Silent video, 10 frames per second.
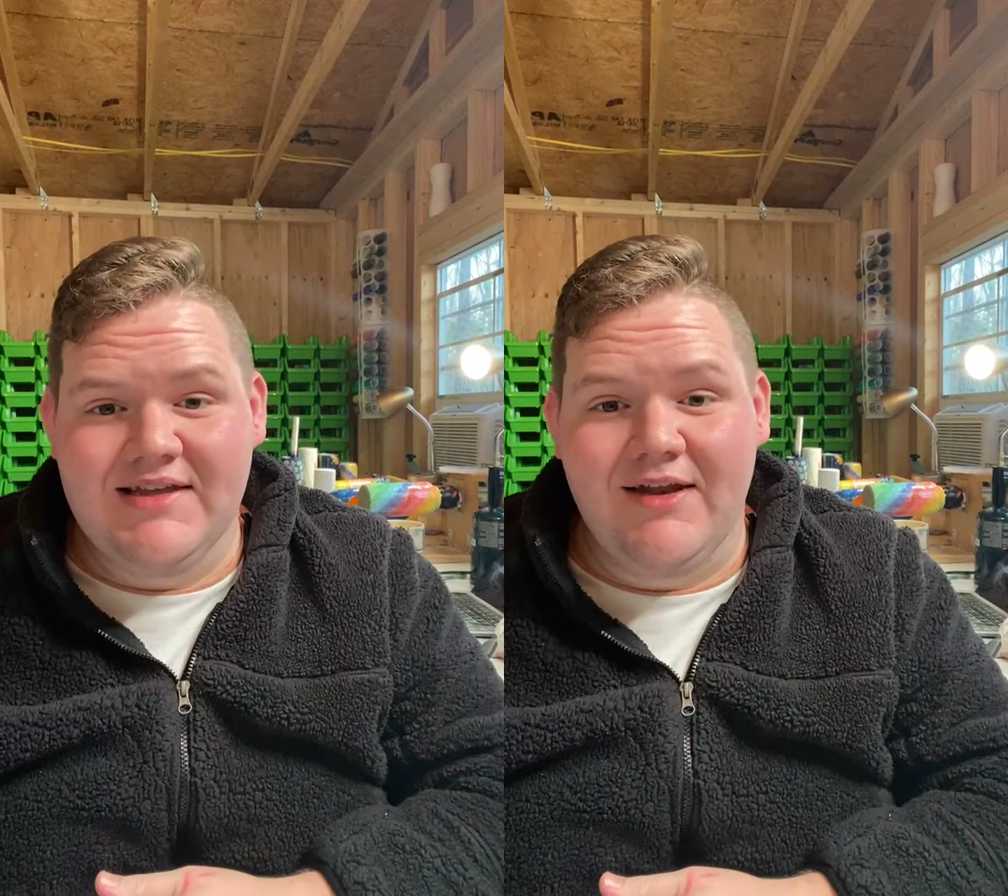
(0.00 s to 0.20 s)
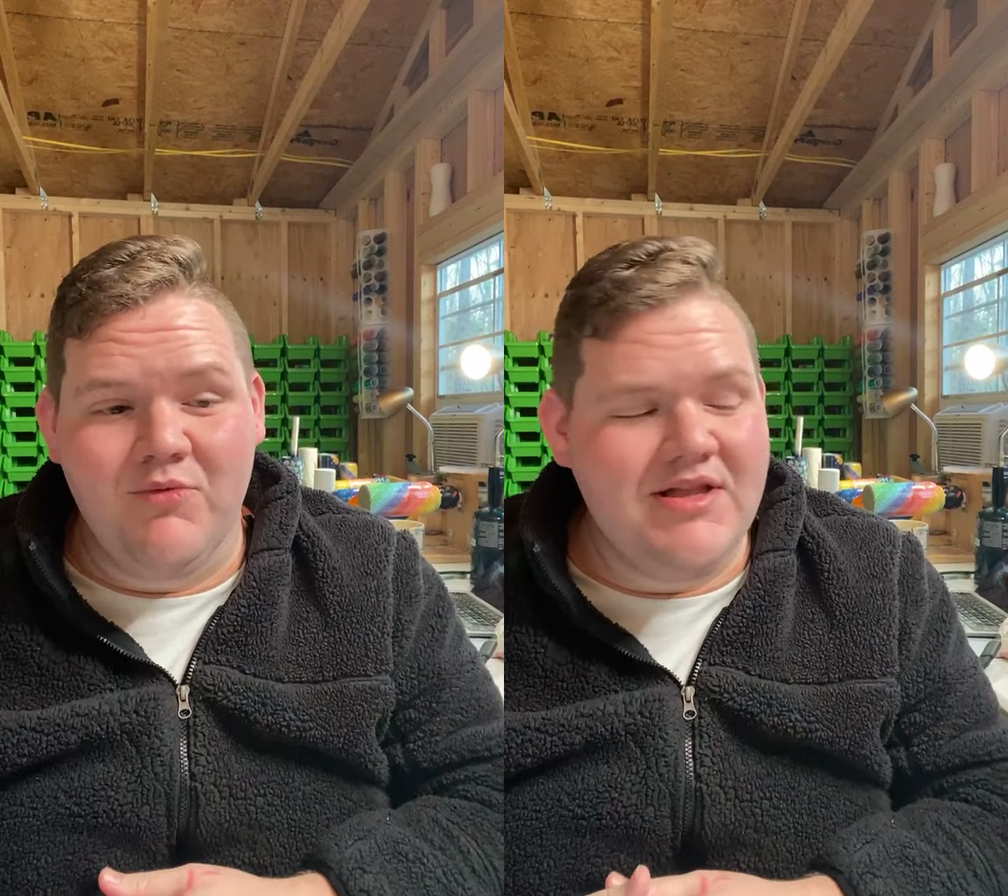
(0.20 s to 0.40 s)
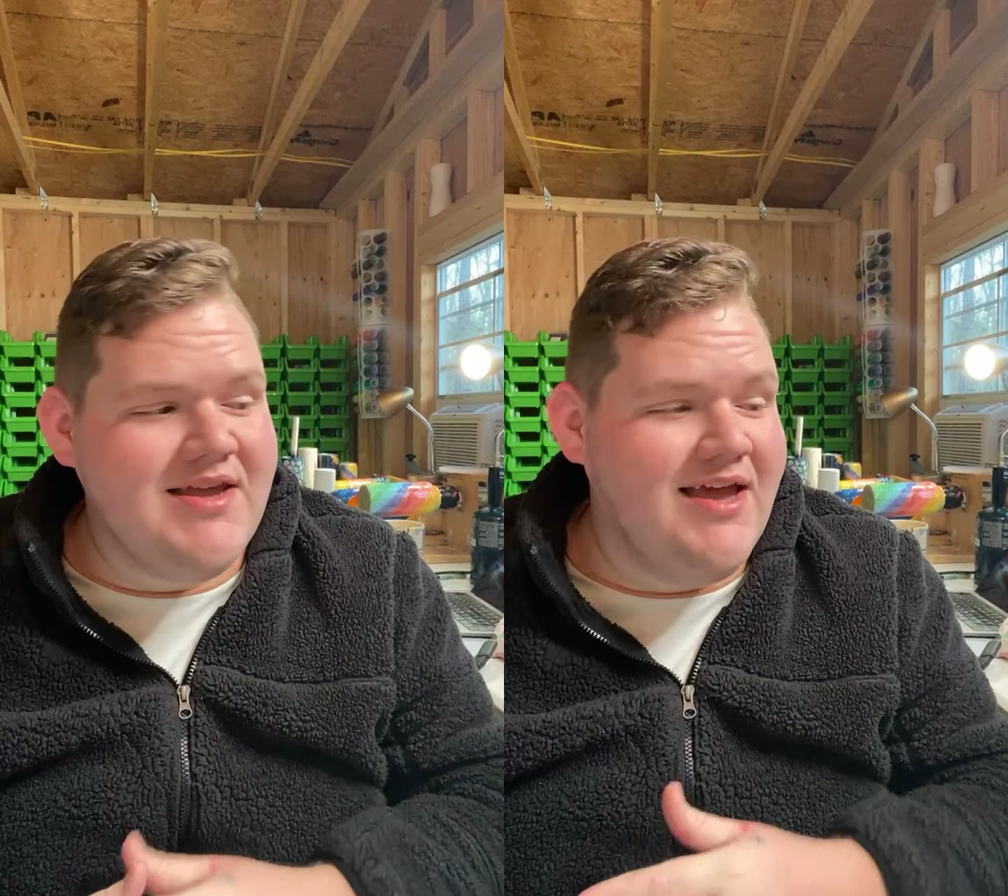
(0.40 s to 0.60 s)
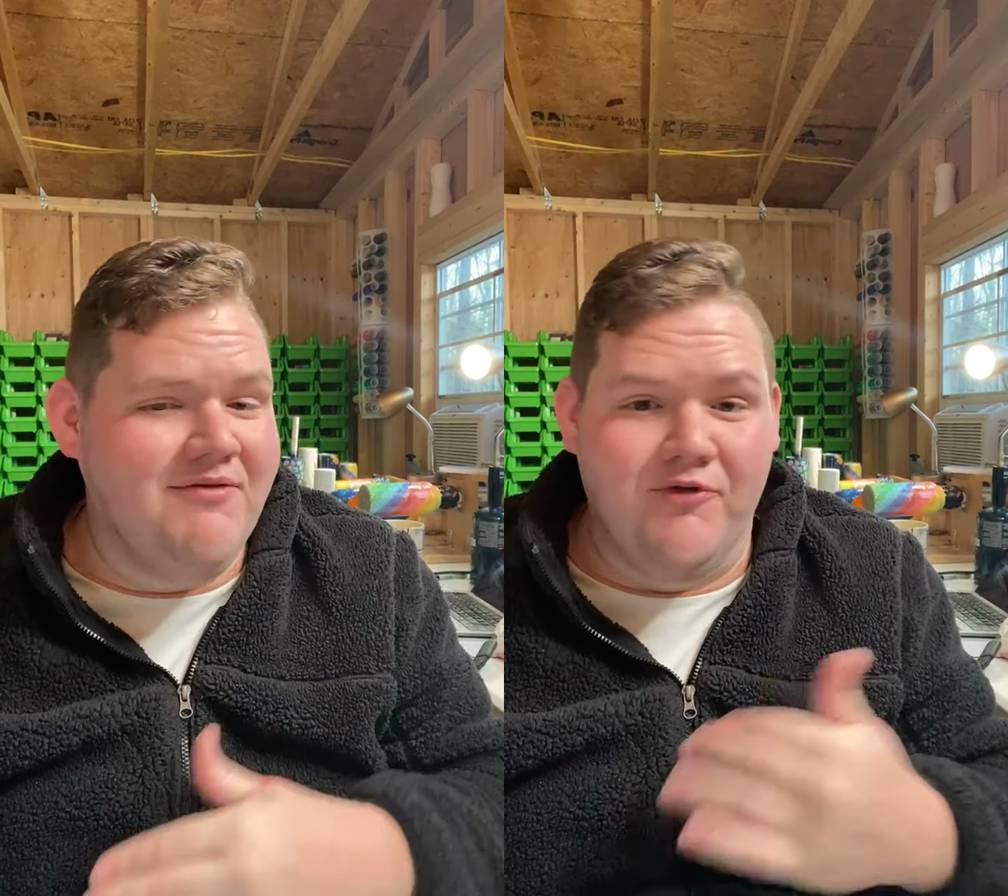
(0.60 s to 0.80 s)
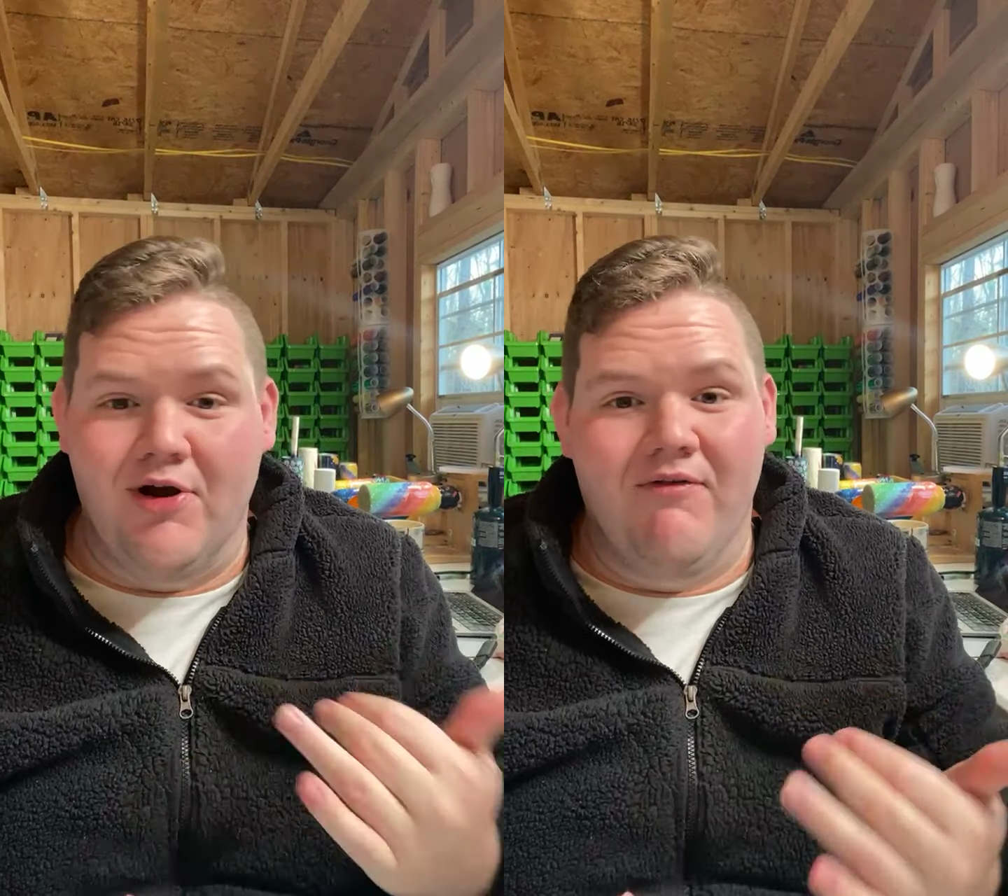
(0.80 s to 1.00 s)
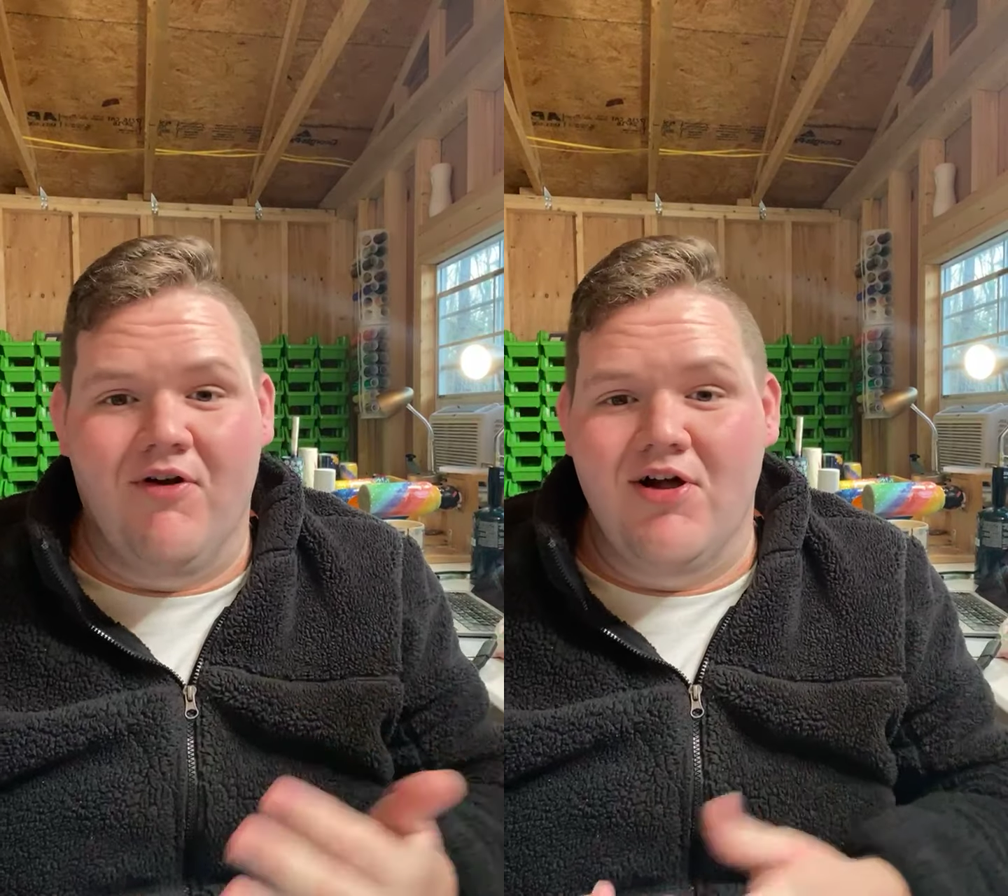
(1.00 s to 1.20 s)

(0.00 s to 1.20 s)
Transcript: and we take forever